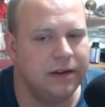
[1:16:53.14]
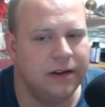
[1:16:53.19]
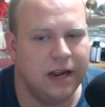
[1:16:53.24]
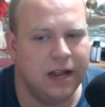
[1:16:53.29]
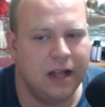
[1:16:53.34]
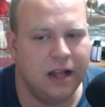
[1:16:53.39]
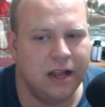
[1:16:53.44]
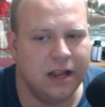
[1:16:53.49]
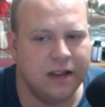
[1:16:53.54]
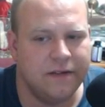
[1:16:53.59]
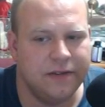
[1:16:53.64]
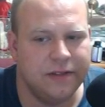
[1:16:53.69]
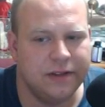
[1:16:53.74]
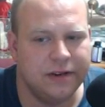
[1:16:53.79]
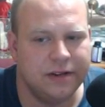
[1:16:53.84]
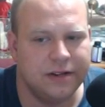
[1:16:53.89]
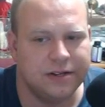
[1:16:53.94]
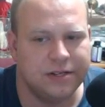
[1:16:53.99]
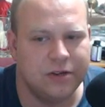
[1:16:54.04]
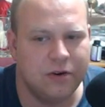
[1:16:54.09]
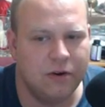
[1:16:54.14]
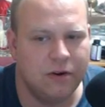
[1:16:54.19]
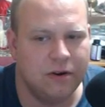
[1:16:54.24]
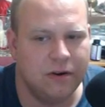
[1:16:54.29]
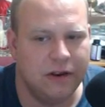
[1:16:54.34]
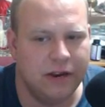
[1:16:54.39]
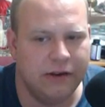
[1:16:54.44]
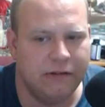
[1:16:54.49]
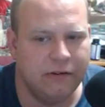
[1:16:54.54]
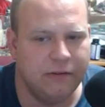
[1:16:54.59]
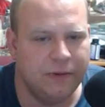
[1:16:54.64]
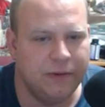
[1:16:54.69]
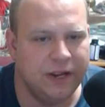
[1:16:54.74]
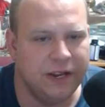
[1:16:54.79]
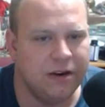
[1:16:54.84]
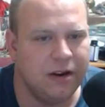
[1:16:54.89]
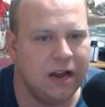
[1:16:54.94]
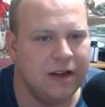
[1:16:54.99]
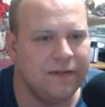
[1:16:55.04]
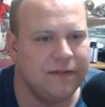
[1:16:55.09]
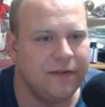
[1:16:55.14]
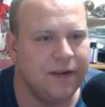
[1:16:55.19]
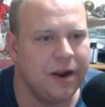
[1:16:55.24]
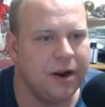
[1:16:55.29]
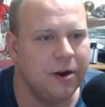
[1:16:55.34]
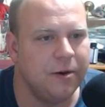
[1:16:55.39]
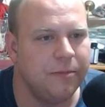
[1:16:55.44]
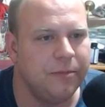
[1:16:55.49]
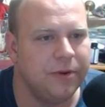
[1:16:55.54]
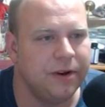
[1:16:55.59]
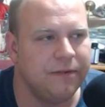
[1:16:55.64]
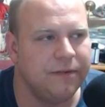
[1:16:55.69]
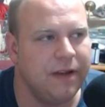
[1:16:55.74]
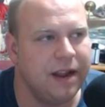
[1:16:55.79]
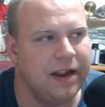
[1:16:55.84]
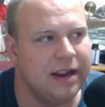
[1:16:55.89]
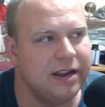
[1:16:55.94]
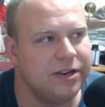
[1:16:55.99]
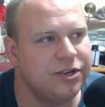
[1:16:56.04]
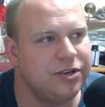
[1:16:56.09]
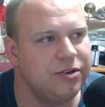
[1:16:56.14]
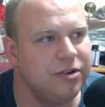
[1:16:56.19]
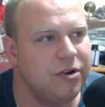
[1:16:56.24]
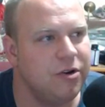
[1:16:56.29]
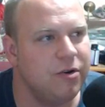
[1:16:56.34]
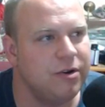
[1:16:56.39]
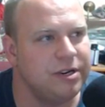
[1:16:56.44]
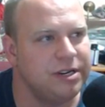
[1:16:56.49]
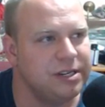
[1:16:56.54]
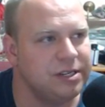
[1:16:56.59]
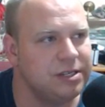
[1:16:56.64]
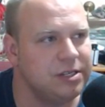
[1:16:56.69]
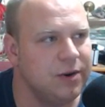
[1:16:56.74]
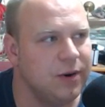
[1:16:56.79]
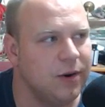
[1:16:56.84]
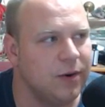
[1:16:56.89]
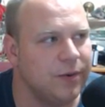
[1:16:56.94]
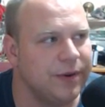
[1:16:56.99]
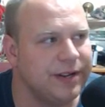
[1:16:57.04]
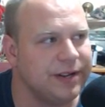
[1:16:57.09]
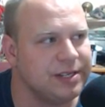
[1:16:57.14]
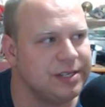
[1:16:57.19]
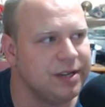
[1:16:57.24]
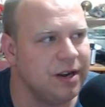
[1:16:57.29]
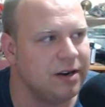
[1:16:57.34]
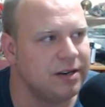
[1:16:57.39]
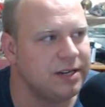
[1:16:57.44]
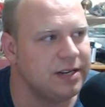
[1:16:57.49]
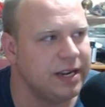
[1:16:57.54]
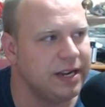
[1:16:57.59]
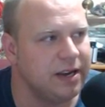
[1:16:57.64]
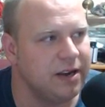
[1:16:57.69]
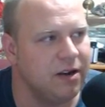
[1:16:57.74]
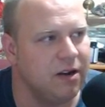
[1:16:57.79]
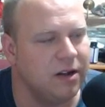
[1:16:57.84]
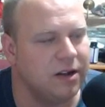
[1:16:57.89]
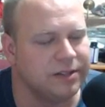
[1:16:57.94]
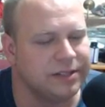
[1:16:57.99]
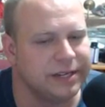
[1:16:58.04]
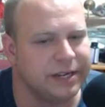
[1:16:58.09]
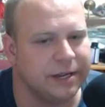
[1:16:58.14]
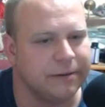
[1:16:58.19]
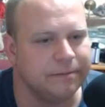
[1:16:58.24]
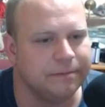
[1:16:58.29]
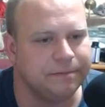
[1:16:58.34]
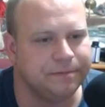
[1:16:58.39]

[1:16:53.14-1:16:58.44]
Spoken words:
Yeah, I'll give you the Discord link when we get off air. But if I can get you to go in Discord, we can start taking calls again.